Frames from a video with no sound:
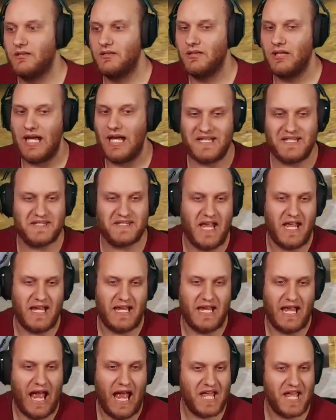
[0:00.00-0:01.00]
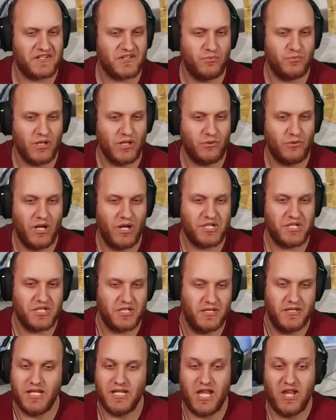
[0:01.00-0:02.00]
I say, ask one
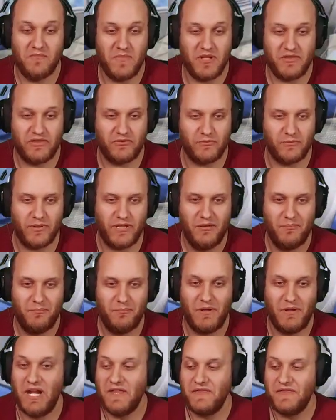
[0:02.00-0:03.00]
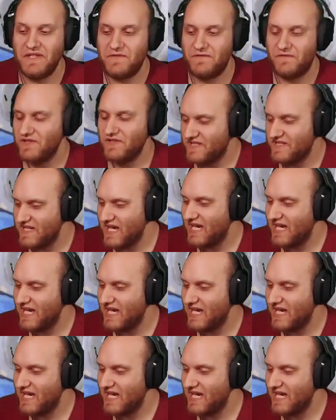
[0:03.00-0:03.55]
question. They gave me 3. But yet, for the second